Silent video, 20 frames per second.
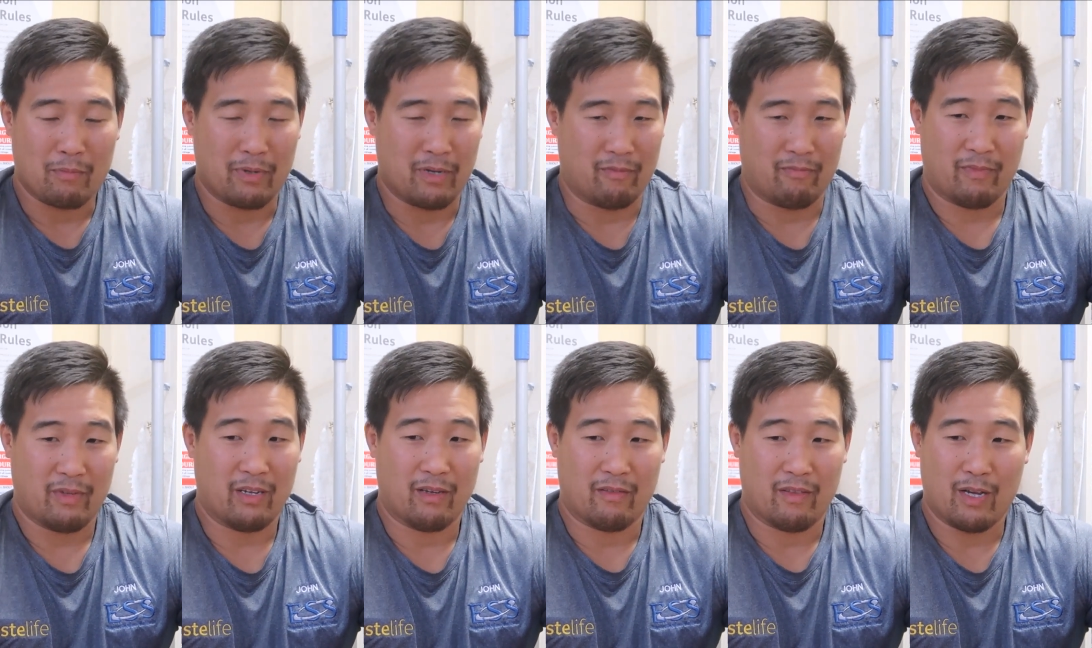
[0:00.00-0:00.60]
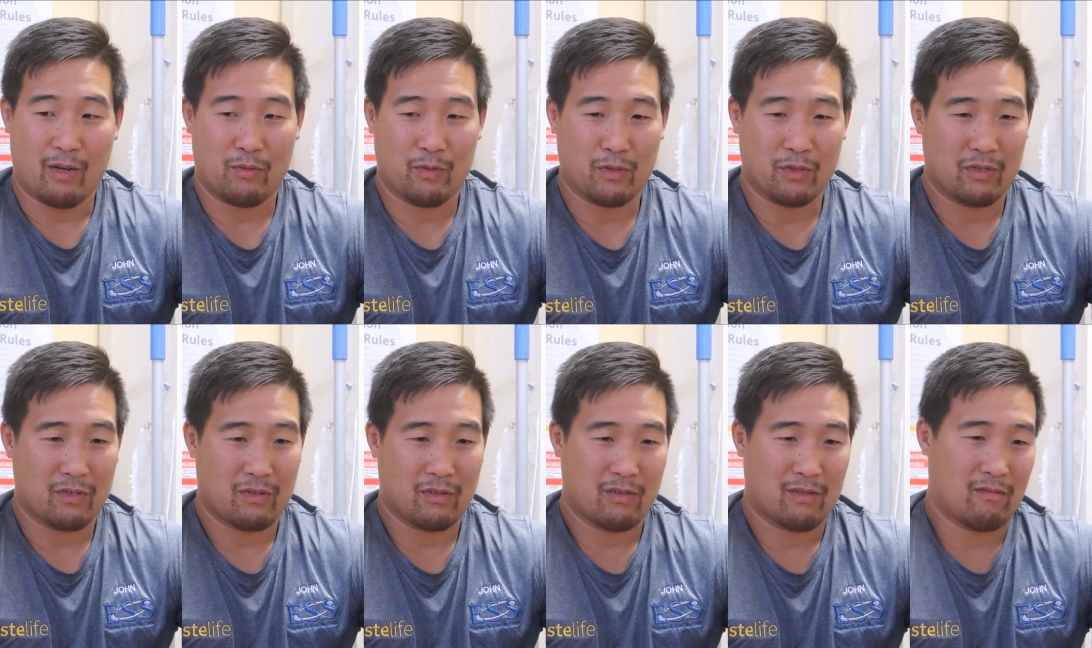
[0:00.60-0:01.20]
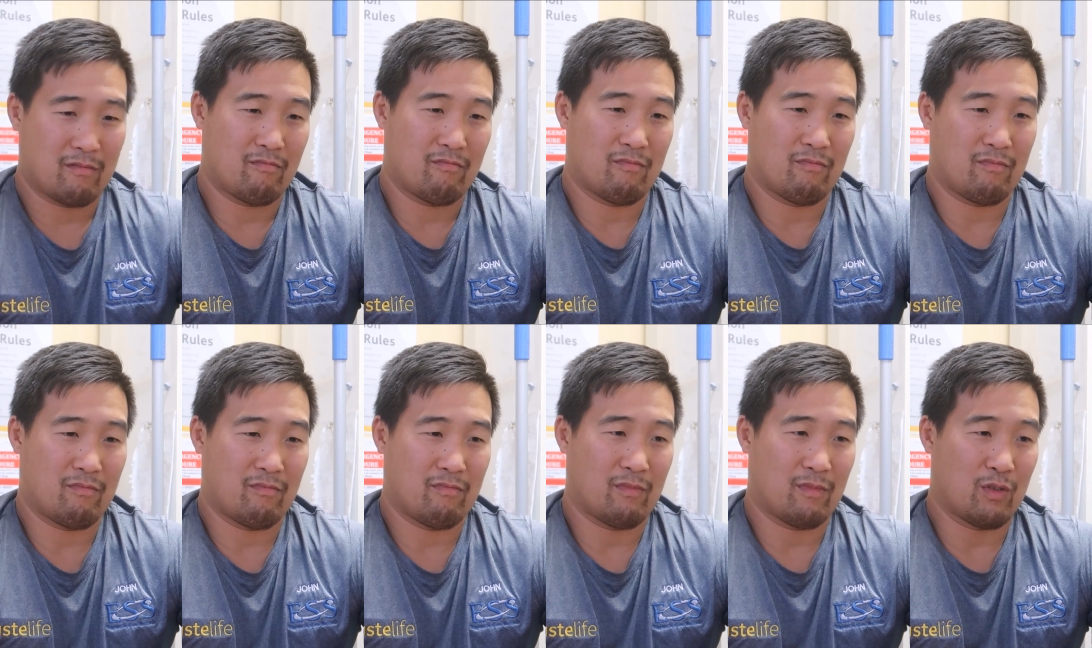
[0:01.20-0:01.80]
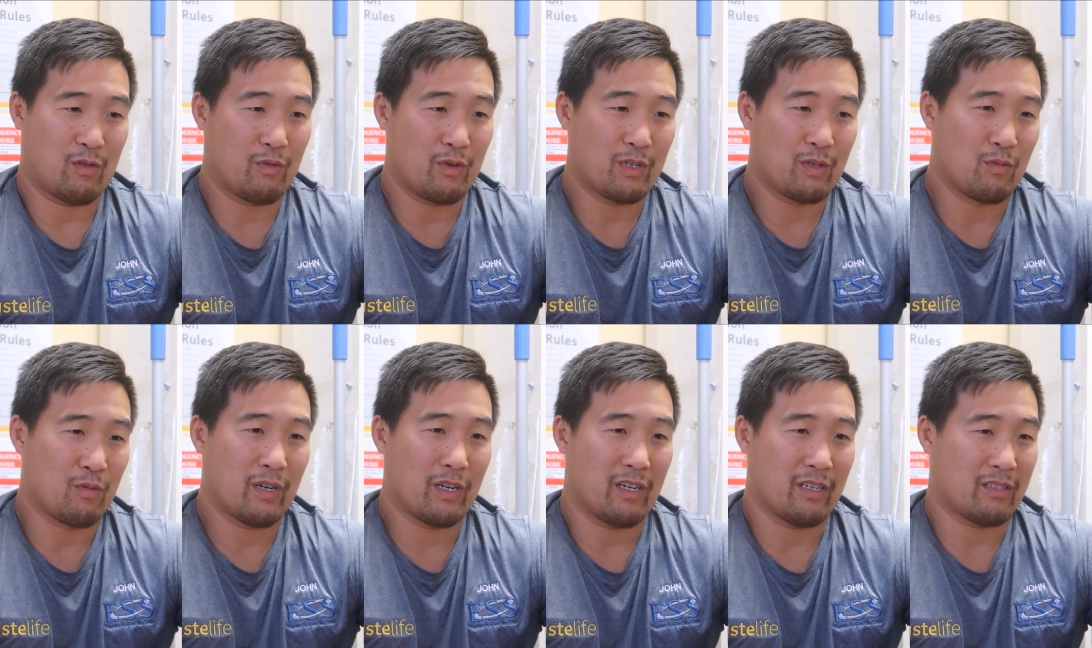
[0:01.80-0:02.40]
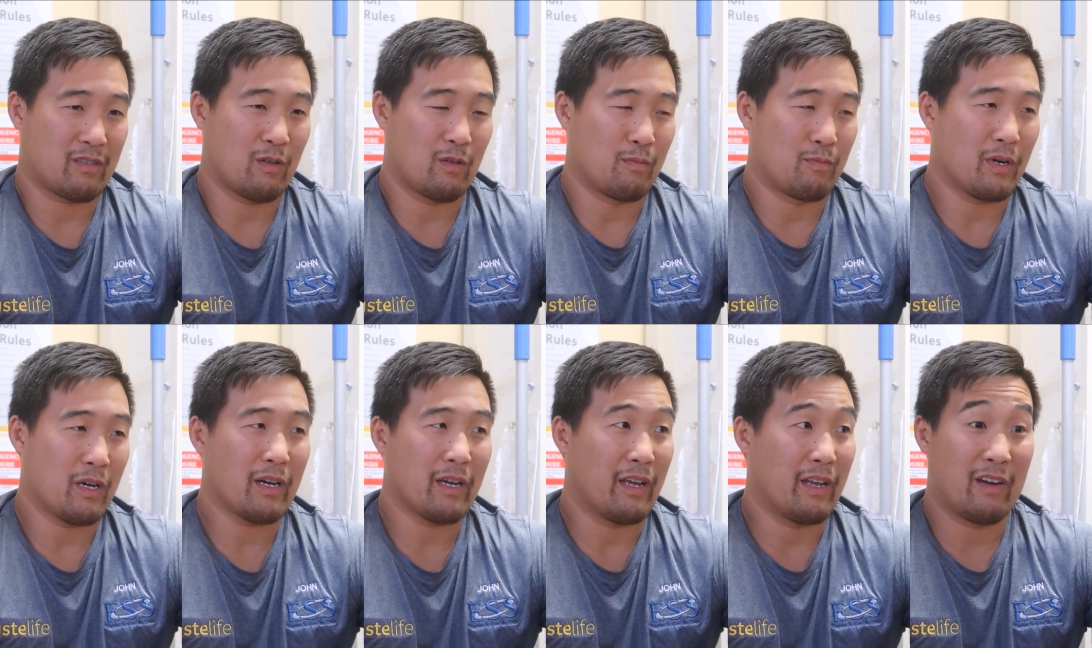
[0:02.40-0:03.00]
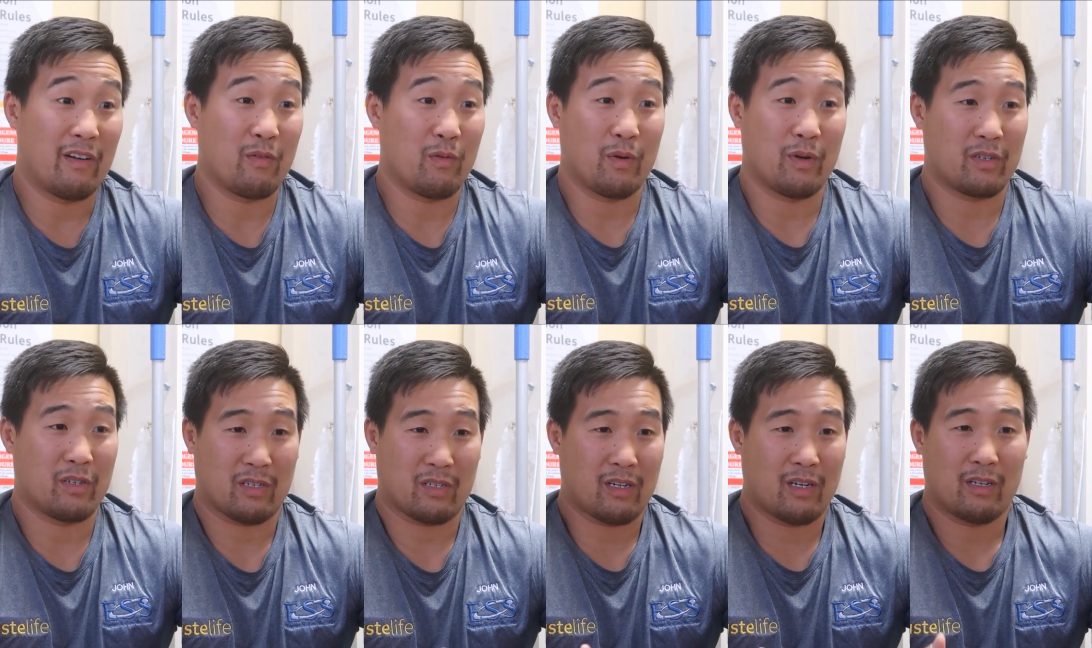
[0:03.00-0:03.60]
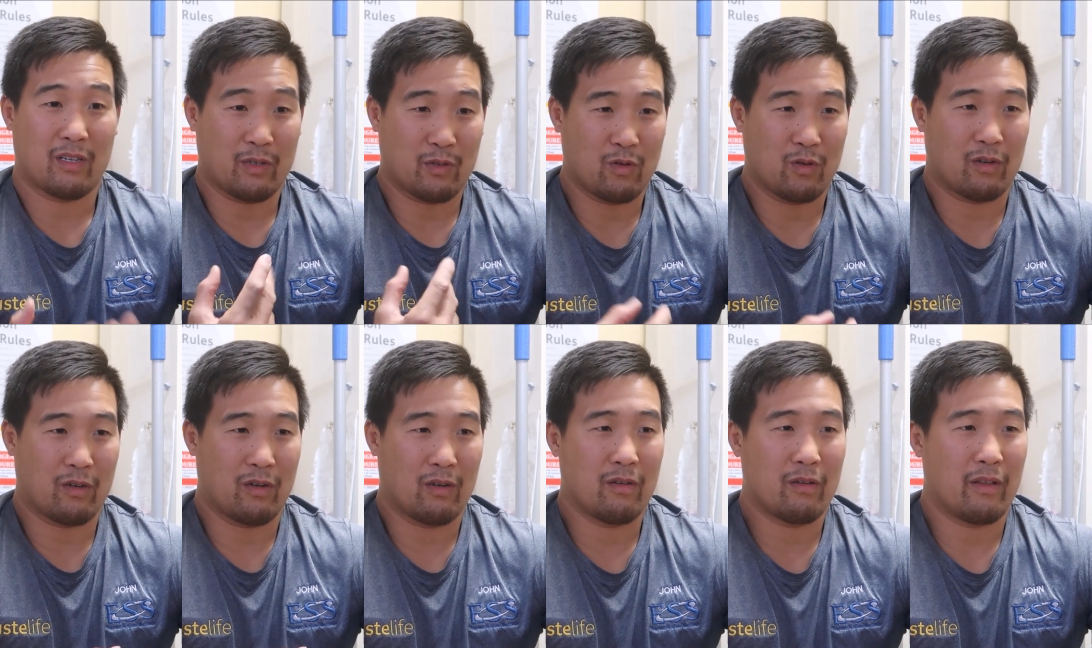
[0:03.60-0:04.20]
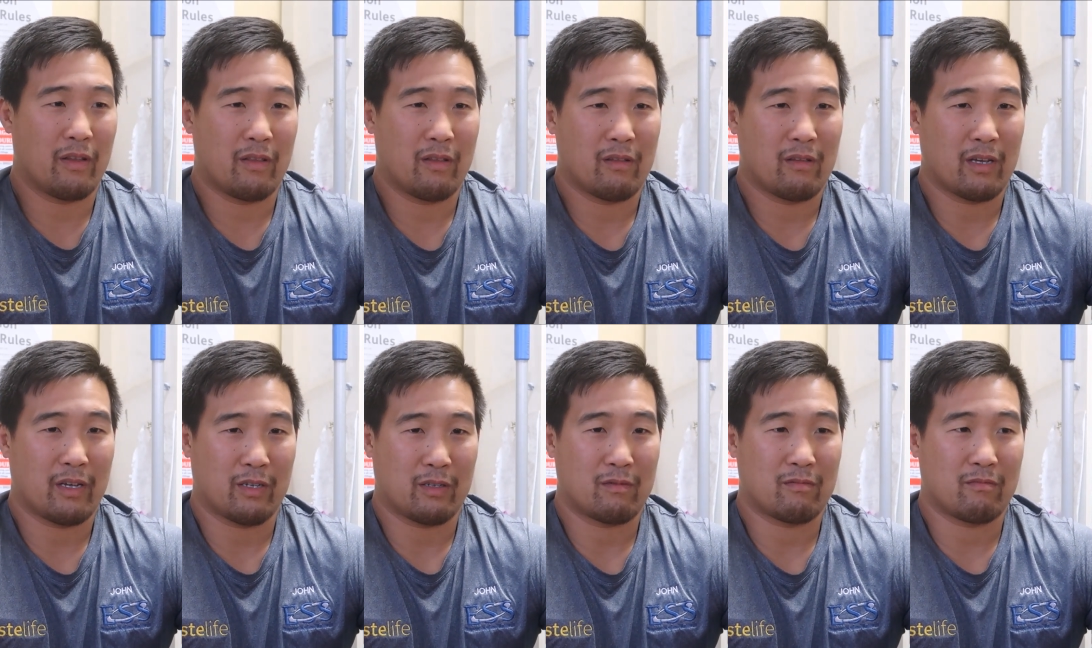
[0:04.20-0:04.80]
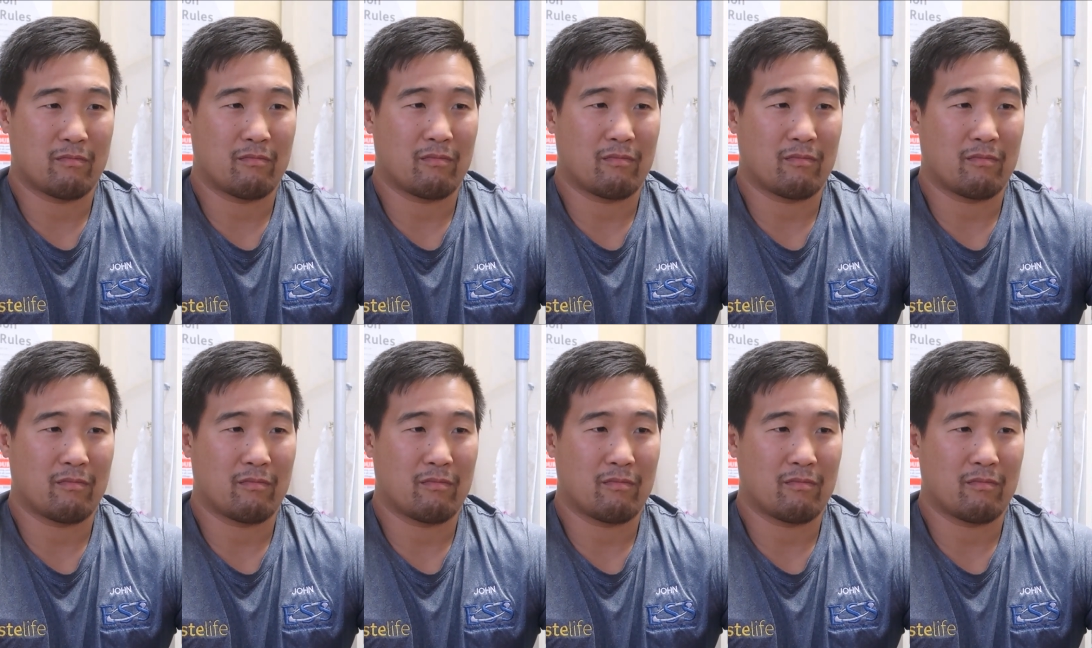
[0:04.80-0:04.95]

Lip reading: But yeah, that was the reason why I started by it, and everyone just kind of took it on and like